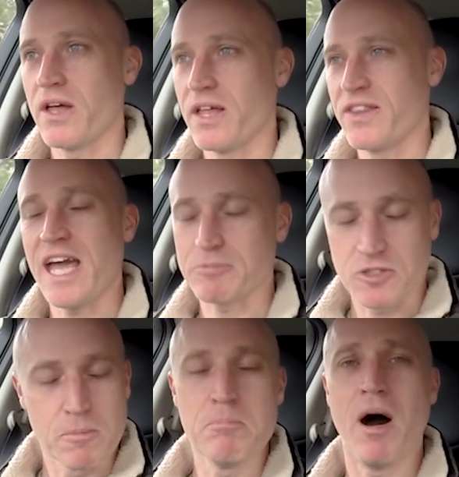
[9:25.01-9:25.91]
the
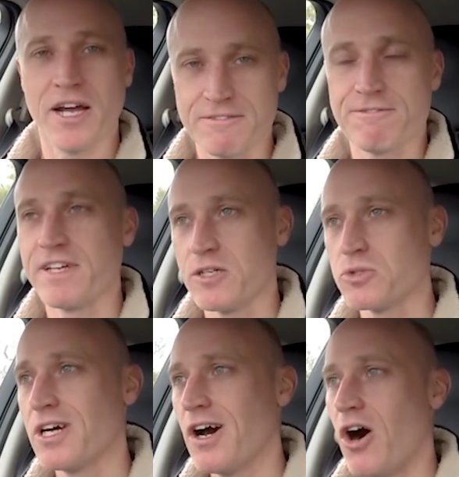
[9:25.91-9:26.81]
absolute minefield
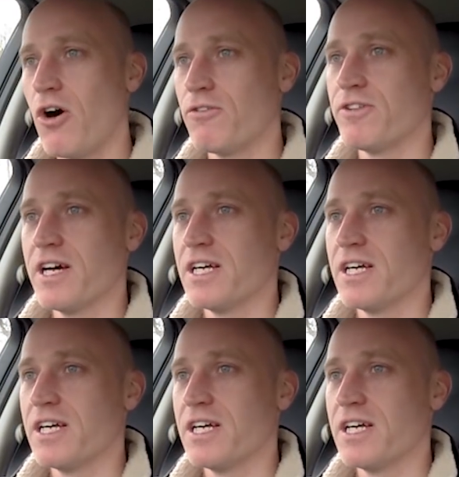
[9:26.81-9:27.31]
of